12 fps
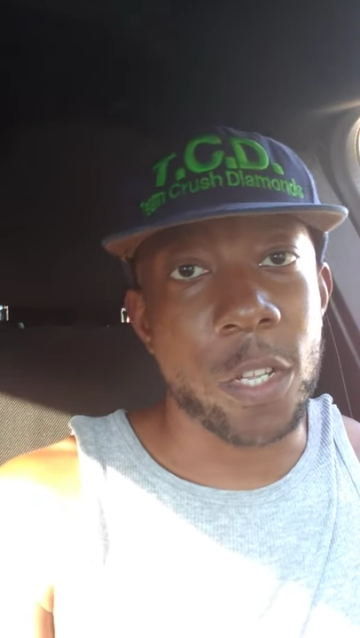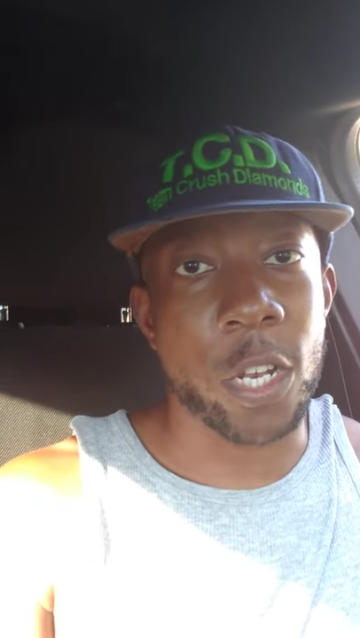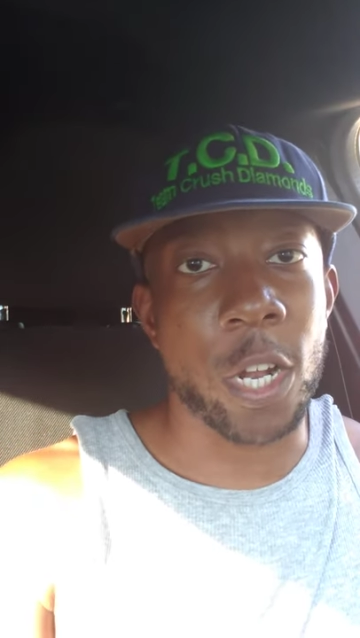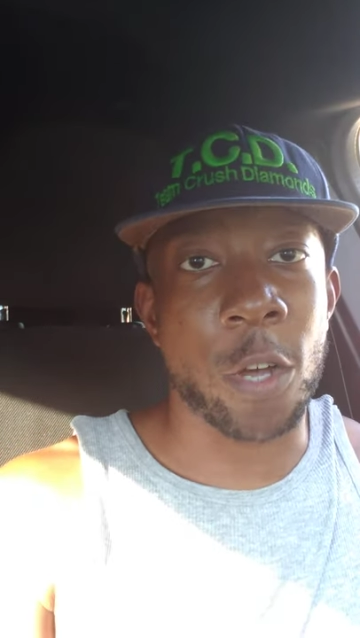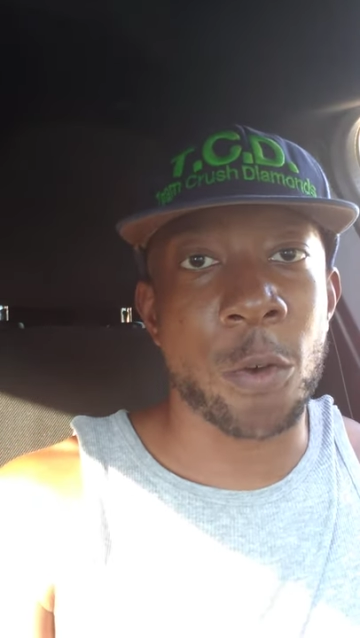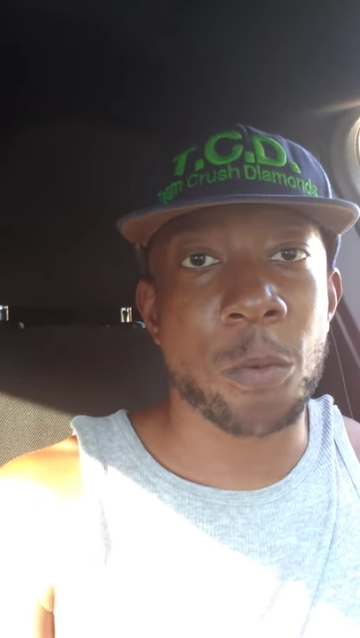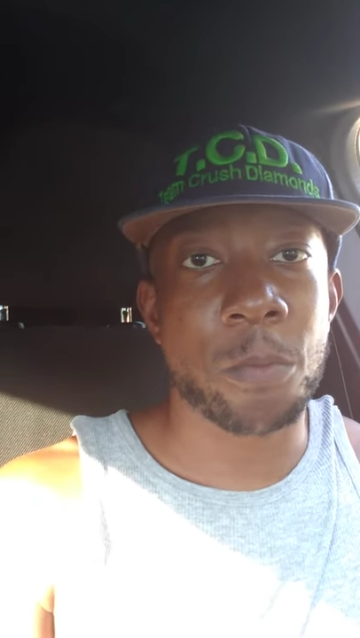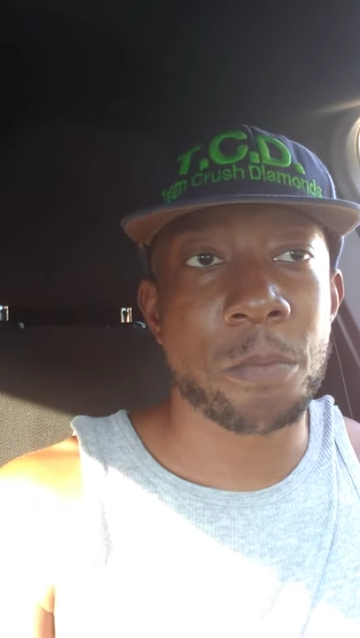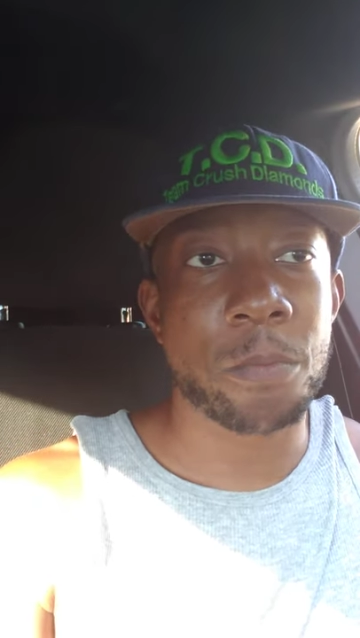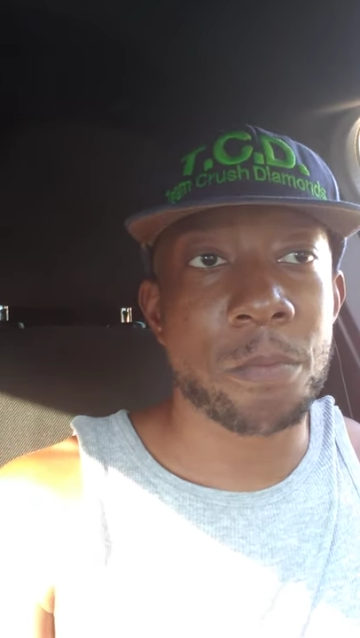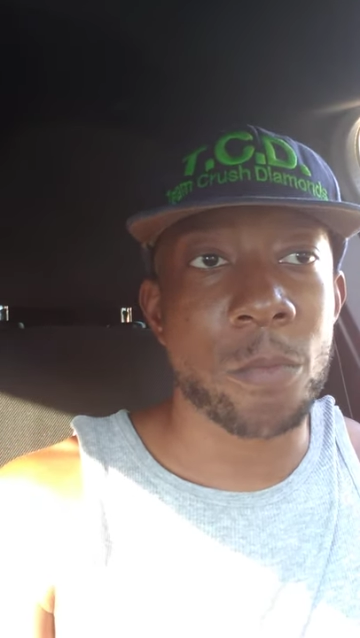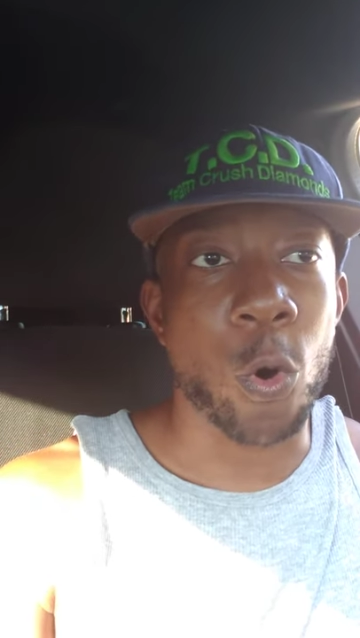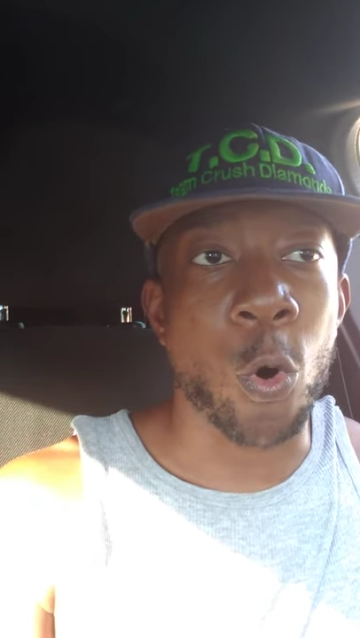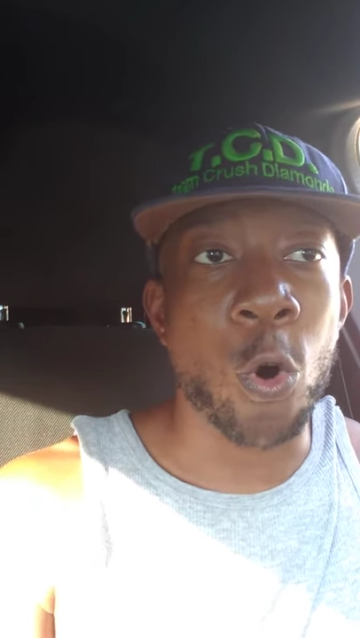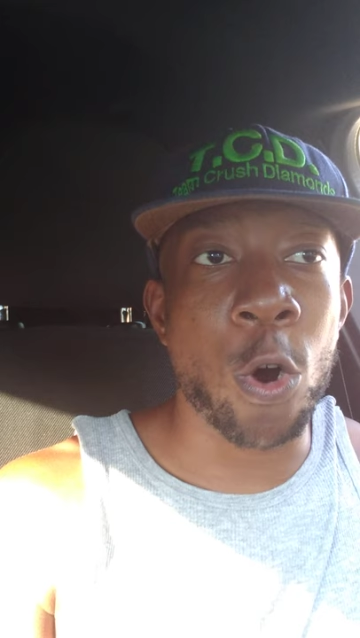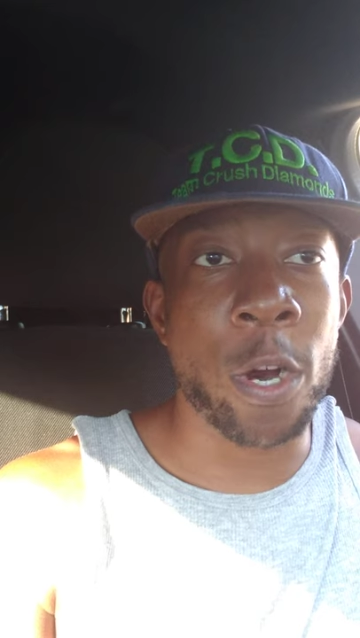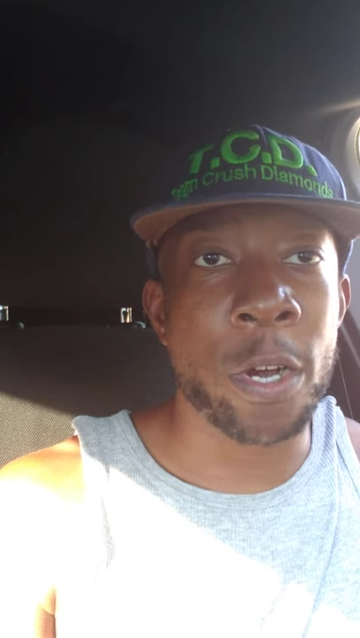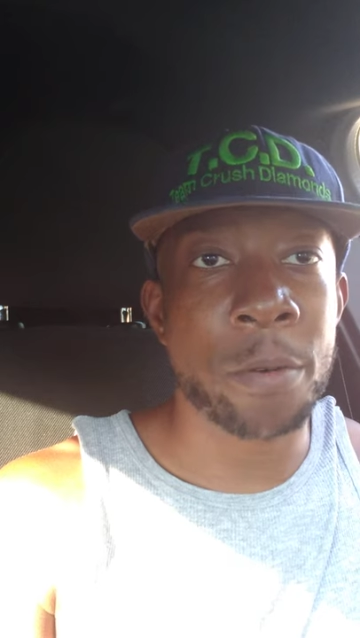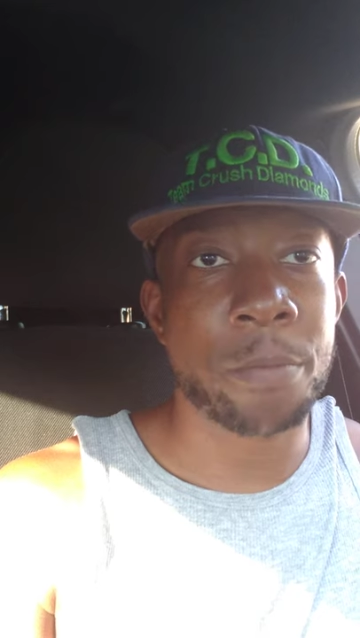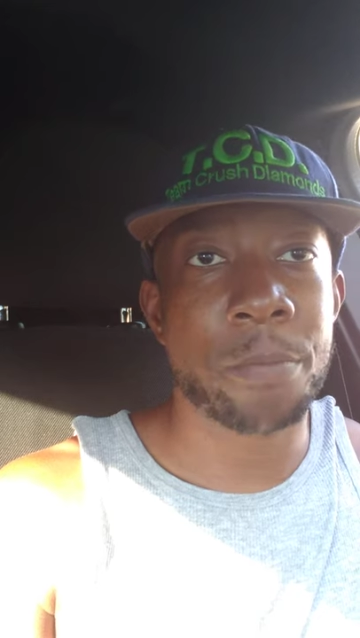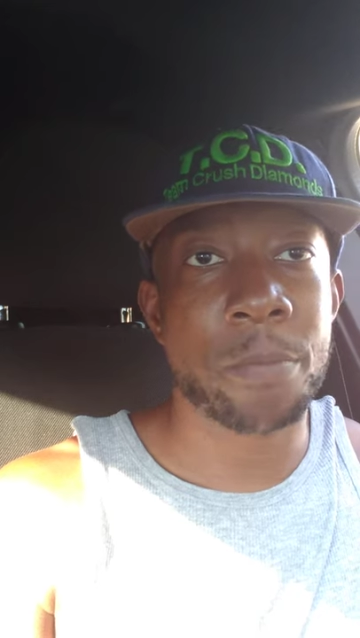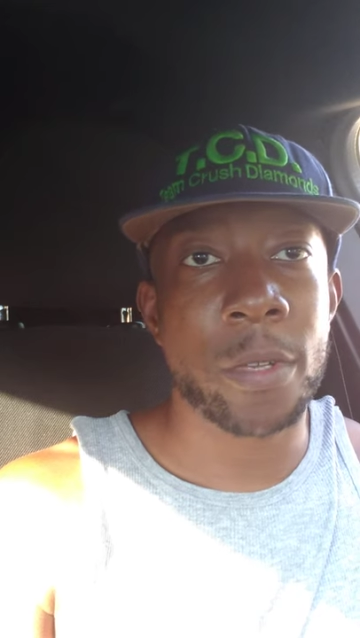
You know? Or